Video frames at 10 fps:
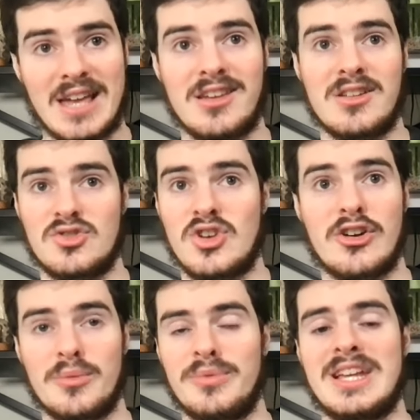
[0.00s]
he can try to
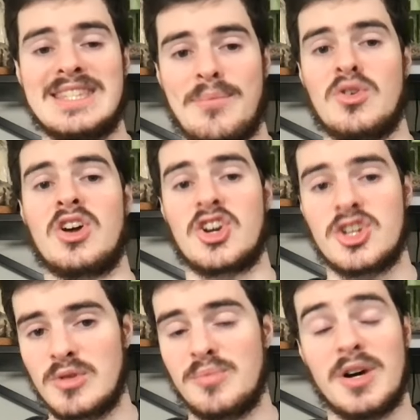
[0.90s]
replace that production
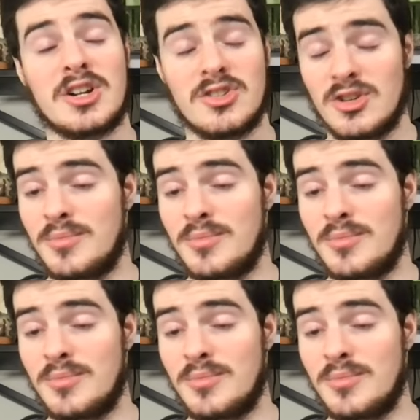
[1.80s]
with Buckner.